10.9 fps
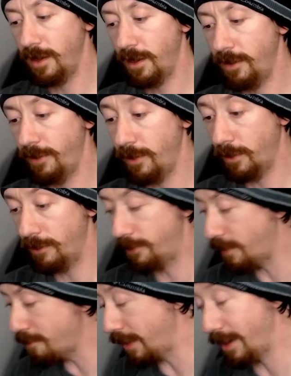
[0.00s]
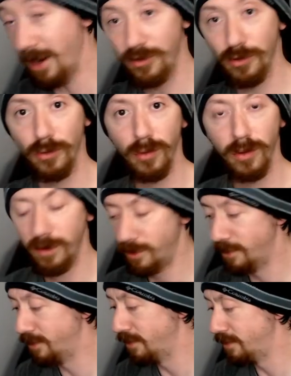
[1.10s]
if anyone from my high school
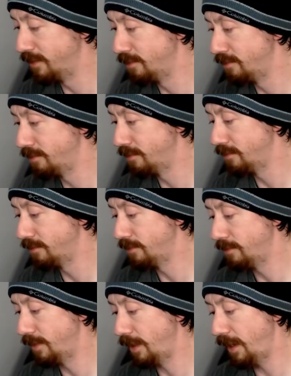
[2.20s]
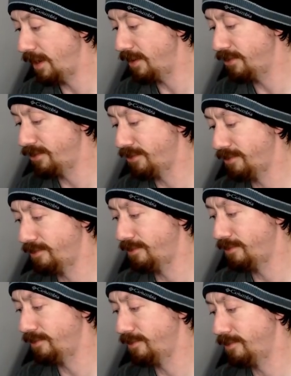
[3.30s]
has
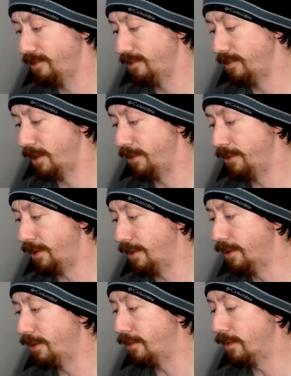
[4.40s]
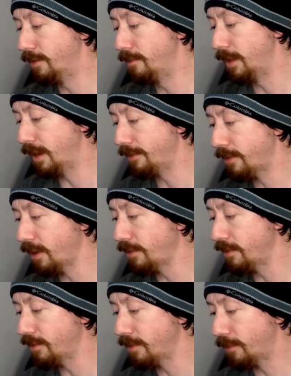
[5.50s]
a daughter or a midlife
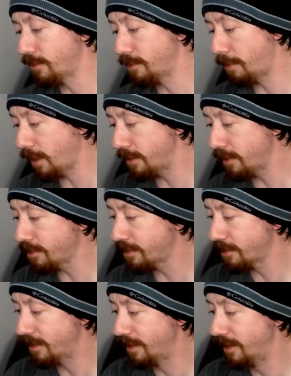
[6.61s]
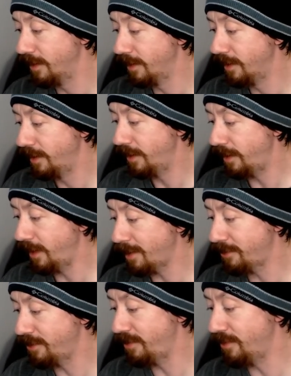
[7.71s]
crisis and wants to buy this and
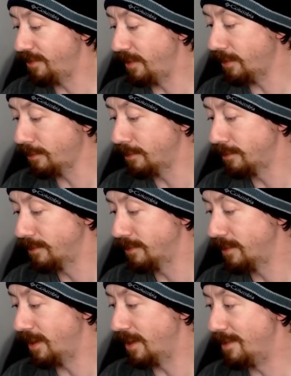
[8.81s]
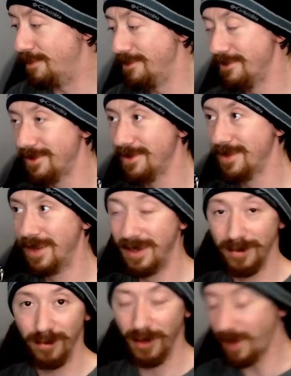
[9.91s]
happens to see this video, um,
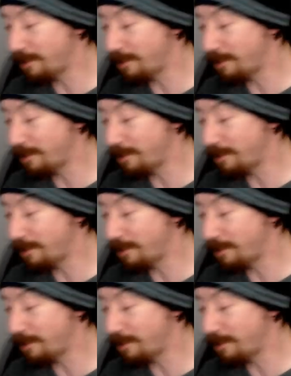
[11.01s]
look it up